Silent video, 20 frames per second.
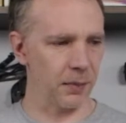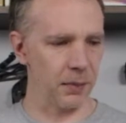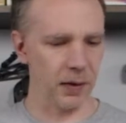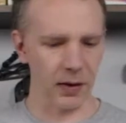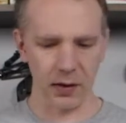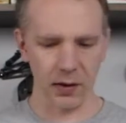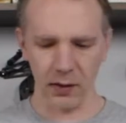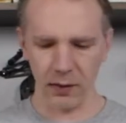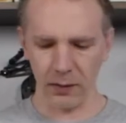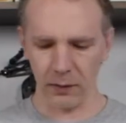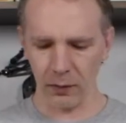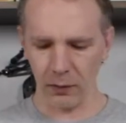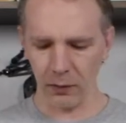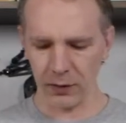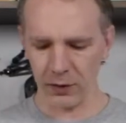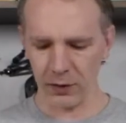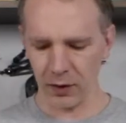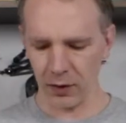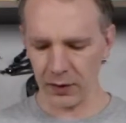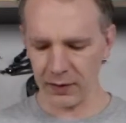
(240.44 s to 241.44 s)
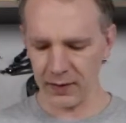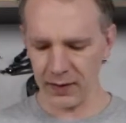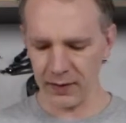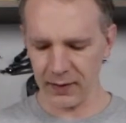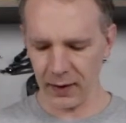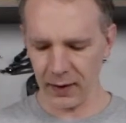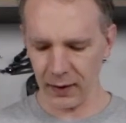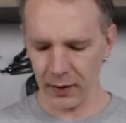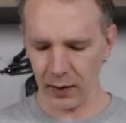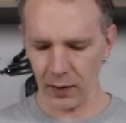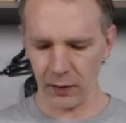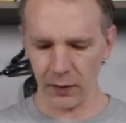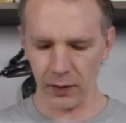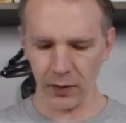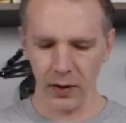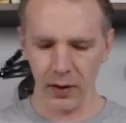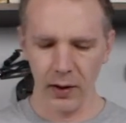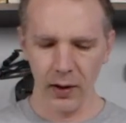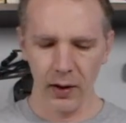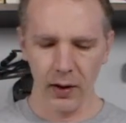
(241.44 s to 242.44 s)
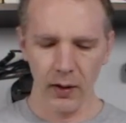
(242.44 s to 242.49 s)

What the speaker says: bigger original RC10L or,